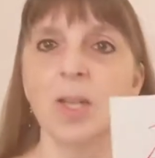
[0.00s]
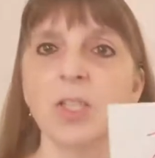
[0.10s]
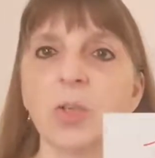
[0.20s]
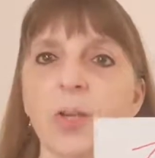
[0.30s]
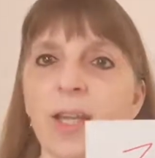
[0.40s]

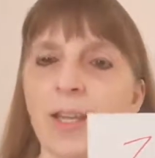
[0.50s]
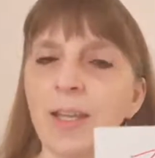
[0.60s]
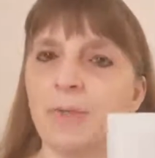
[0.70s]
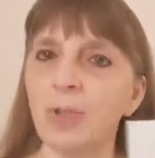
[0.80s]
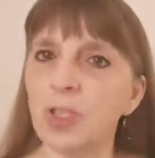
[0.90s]
So
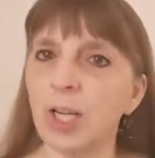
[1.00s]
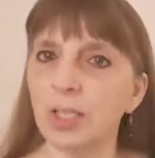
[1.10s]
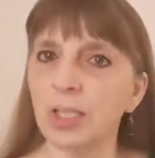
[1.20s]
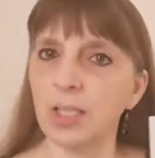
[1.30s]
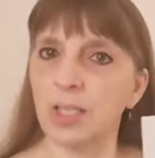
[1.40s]
every
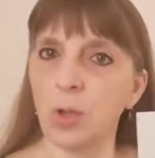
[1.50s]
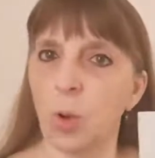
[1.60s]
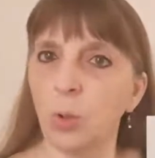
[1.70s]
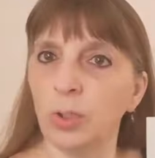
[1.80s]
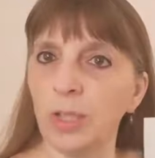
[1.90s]
child is
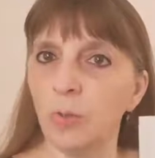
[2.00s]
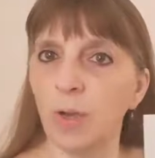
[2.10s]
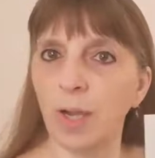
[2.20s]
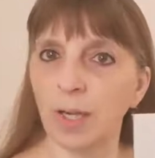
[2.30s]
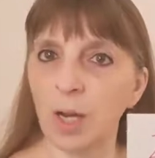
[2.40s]
holding
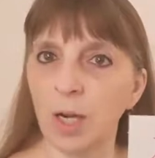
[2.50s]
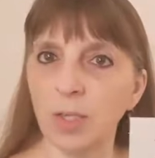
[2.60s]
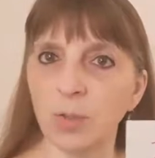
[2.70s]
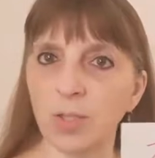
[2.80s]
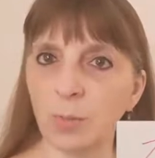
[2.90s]
a
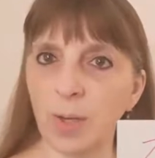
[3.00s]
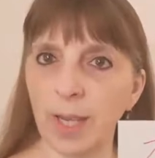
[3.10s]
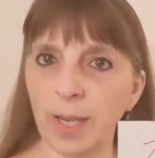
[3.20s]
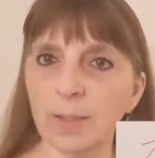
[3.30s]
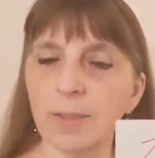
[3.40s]
card, so Z, Y,
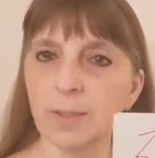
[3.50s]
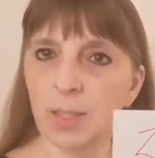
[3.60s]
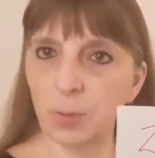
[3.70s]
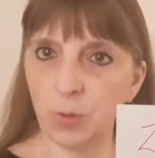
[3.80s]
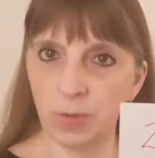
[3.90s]
X,
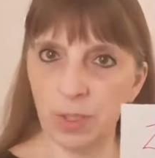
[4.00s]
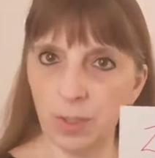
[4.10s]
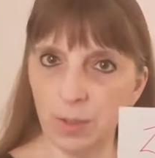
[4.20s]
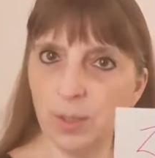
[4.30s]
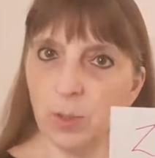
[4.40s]
W,
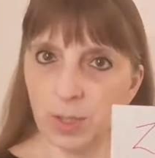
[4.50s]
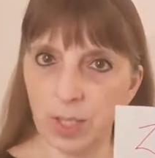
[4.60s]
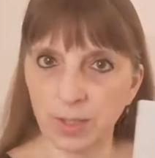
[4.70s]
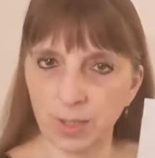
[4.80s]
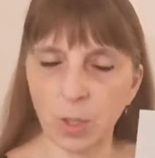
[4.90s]
V,
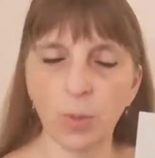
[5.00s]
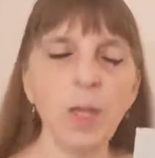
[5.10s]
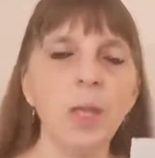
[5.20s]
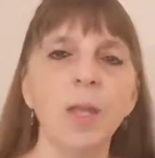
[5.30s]
UTS, and so on.